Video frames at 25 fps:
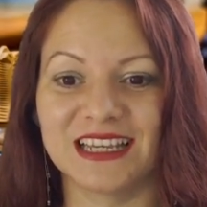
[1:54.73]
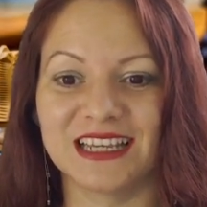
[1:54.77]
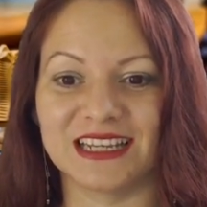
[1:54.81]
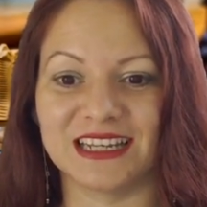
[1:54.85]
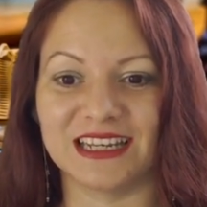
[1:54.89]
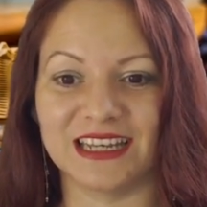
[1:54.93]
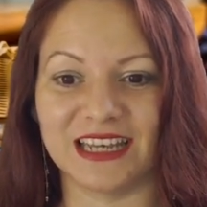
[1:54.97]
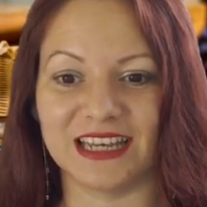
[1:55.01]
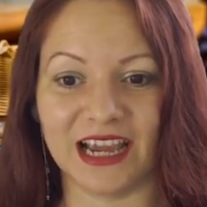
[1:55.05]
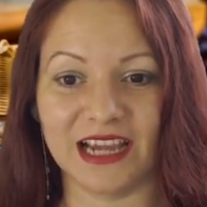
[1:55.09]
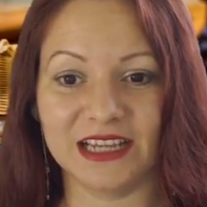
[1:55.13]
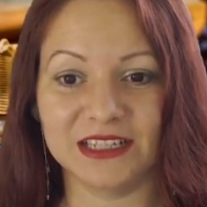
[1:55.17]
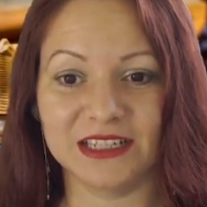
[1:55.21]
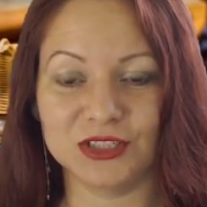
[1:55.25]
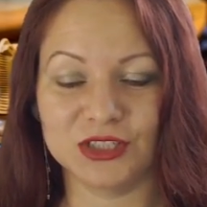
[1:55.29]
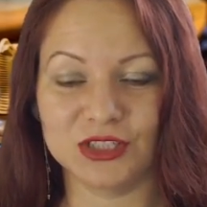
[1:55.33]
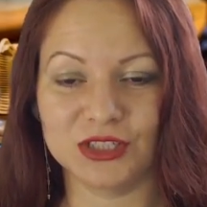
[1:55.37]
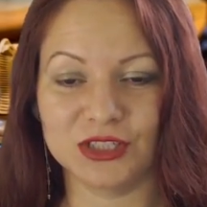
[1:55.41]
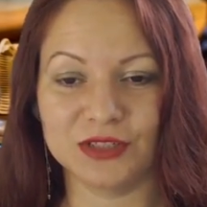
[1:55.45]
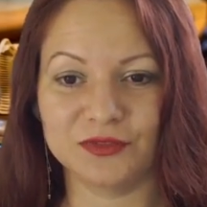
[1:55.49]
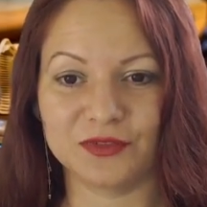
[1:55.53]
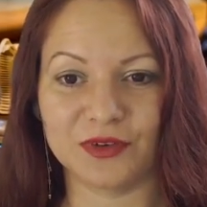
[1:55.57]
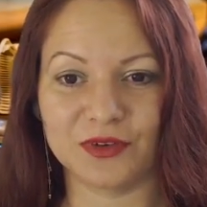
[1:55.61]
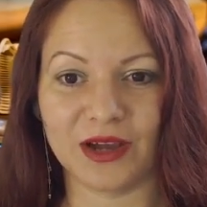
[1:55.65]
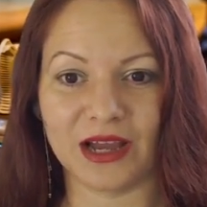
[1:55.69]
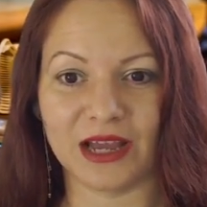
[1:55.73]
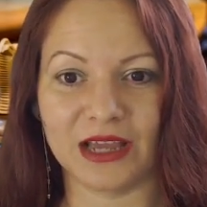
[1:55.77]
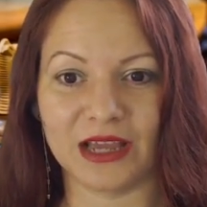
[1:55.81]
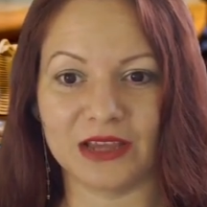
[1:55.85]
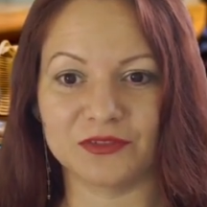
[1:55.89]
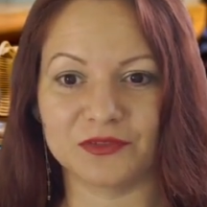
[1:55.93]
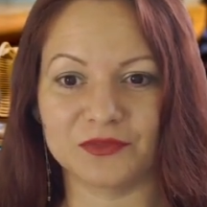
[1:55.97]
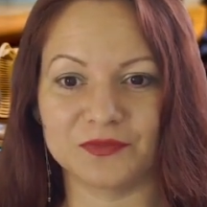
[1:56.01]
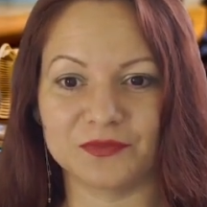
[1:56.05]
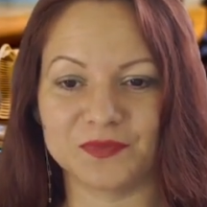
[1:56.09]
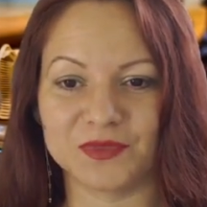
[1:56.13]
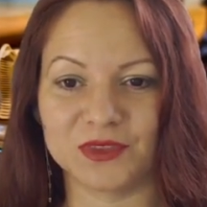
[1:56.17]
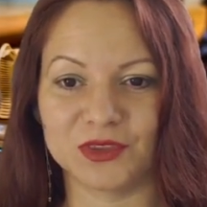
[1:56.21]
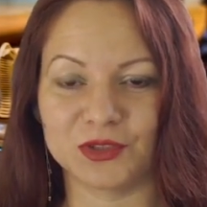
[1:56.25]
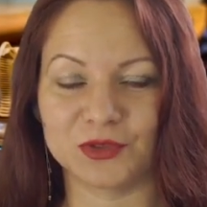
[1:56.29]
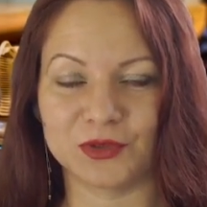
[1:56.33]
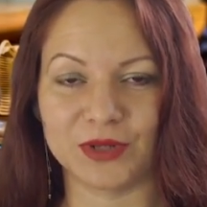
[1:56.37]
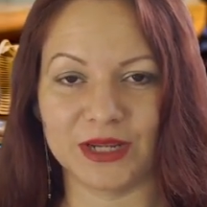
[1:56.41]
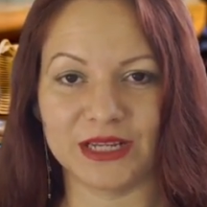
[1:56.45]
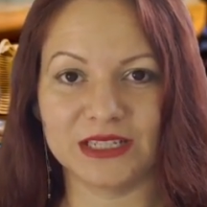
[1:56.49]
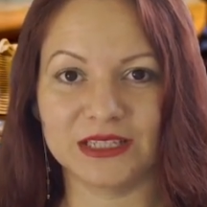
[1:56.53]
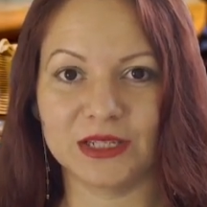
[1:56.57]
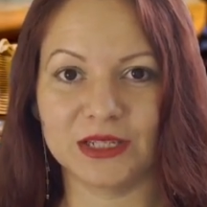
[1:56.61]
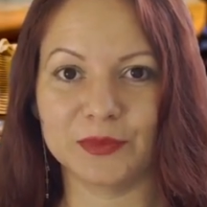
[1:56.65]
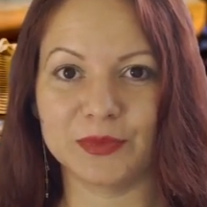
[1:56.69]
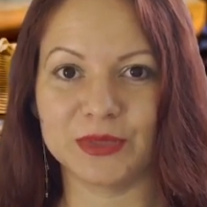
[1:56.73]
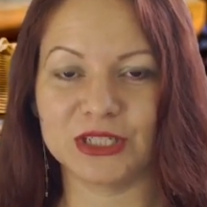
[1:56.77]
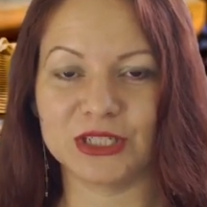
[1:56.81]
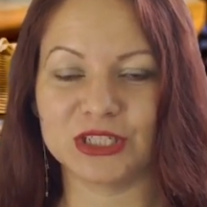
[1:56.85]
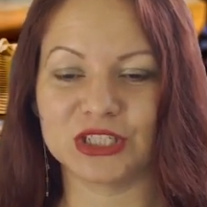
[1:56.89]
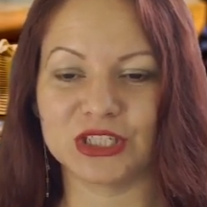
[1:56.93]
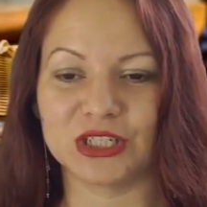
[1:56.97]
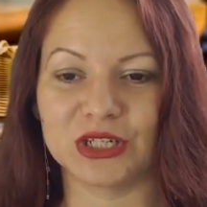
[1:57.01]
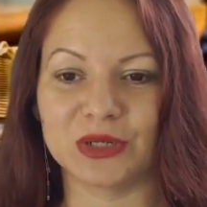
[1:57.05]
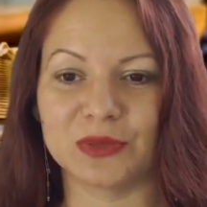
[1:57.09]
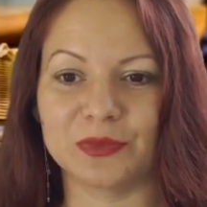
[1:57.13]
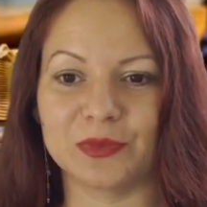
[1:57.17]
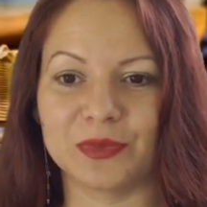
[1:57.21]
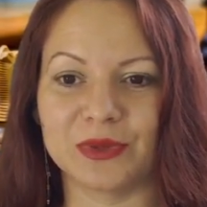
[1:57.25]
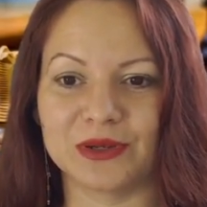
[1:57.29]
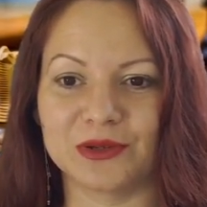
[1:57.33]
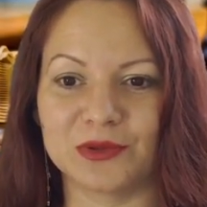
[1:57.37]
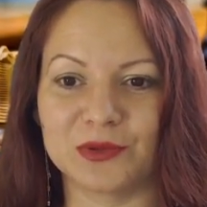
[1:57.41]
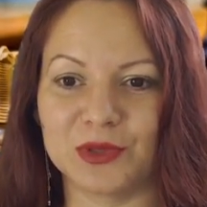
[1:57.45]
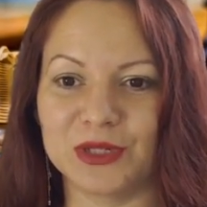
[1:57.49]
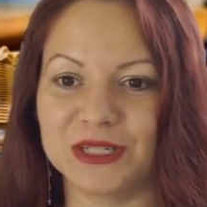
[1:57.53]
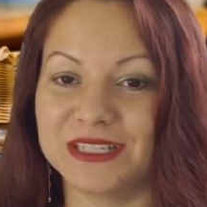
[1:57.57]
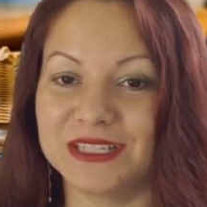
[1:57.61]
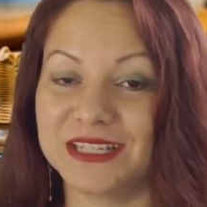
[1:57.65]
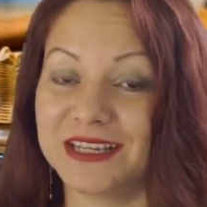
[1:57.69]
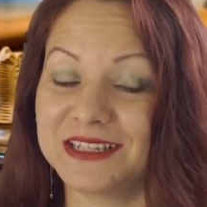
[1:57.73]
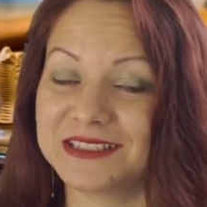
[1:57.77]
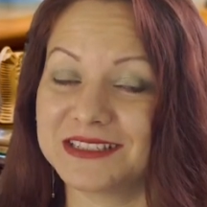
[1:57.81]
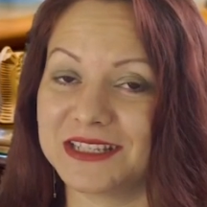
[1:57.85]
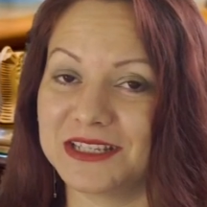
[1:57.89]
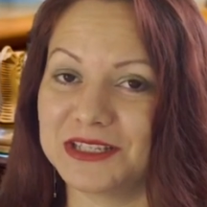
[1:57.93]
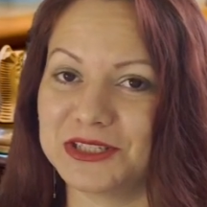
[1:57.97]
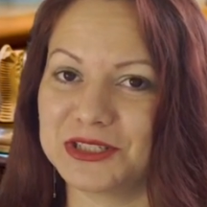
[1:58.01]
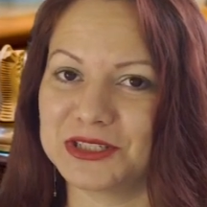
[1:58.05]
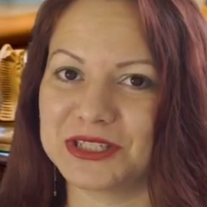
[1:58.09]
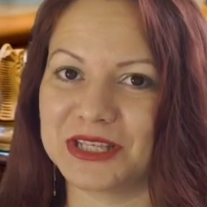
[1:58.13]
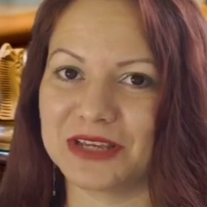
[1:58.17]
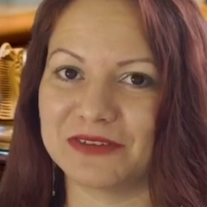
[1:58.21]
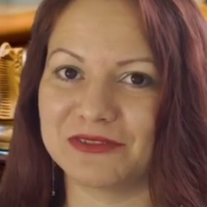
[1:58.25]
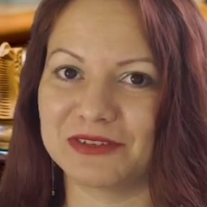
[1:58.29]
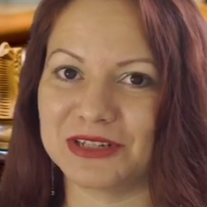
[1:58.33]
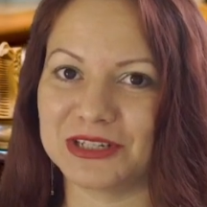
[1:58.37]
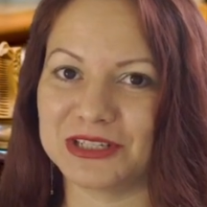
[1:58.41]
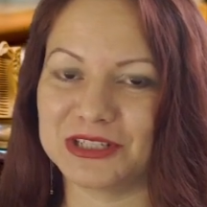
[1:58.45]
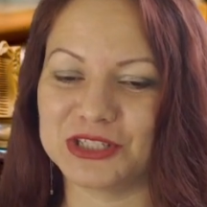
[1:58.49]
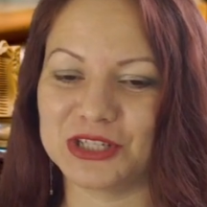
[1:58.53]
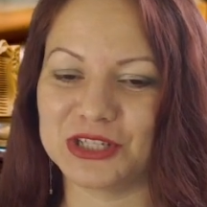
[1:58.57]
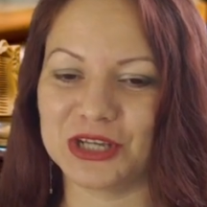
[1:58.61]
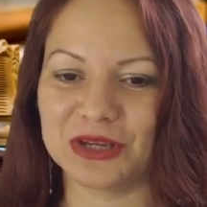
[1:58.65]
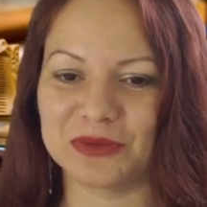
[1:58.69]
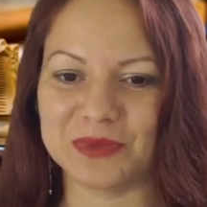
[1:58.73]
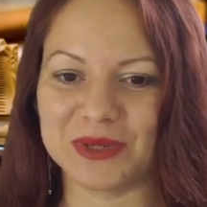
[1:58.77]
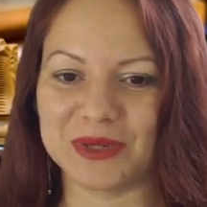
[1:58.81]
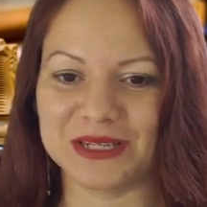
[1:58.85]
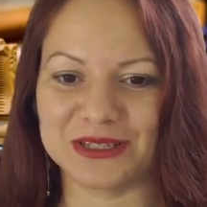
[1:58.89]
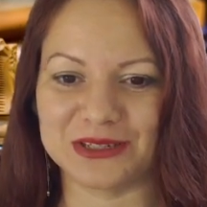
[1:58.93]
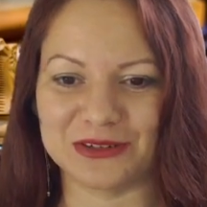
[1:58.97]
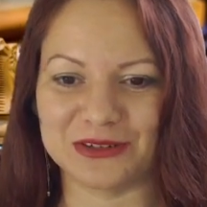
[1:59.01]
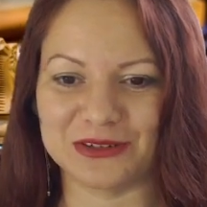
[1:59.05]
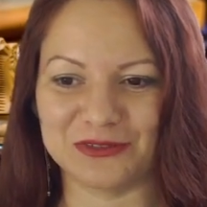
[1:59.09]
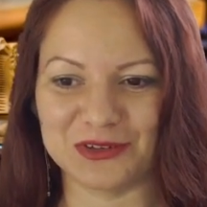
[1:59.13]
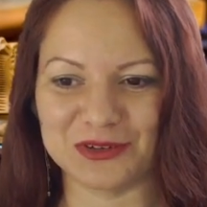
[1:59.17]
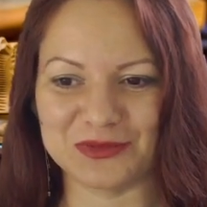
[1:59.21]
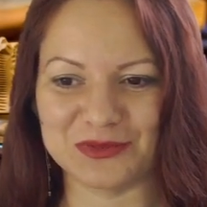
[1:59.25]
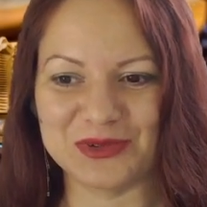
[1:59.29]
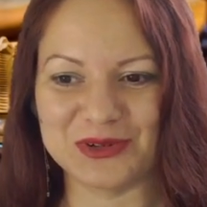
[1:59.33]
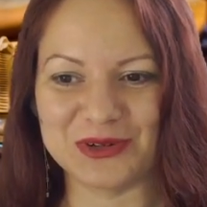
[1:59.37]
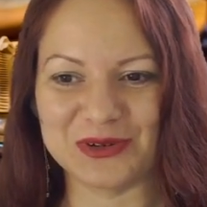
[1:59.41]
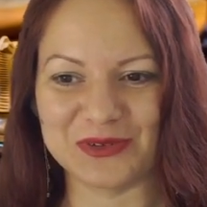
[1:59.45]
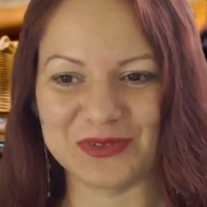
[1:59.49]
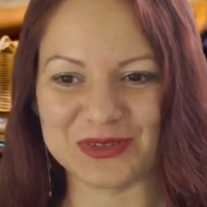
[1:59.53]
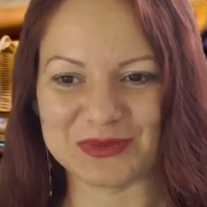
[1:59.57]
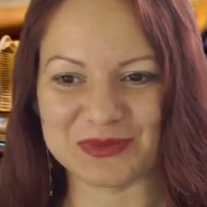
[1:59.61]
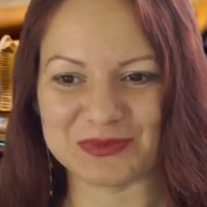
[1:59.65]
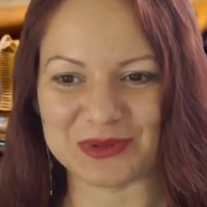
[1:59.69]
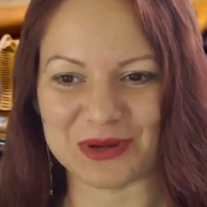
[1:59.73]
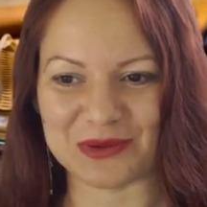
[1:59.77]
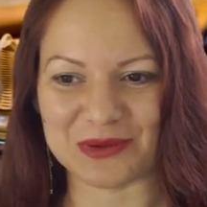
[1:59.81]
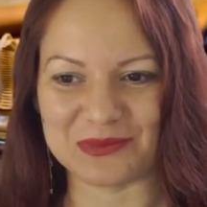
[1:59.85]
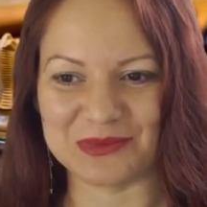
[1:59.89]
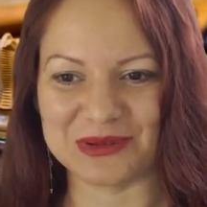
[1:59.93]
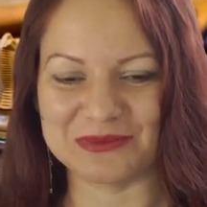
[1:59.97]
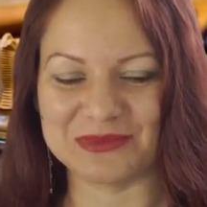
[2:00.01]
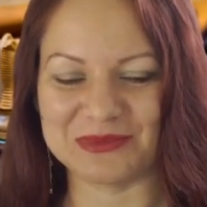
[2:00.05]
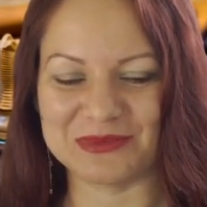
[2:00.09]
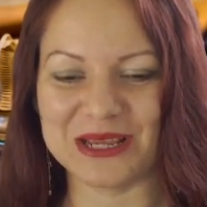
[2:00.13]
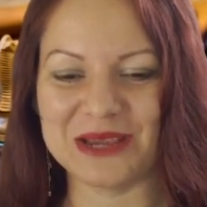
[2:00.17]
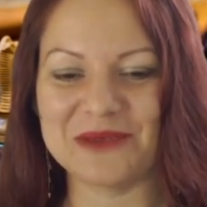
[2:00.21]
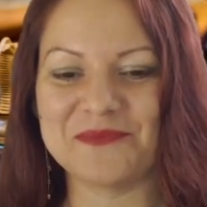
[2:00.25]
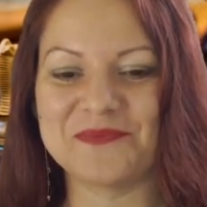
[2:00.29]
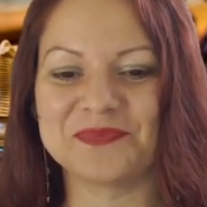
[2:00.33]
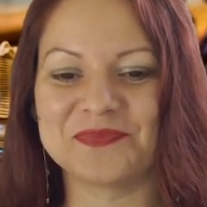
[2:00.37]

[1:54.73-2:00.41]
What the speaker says: knight g5, trade the bishop, queen takes h7, and checkmate in a few moves probably.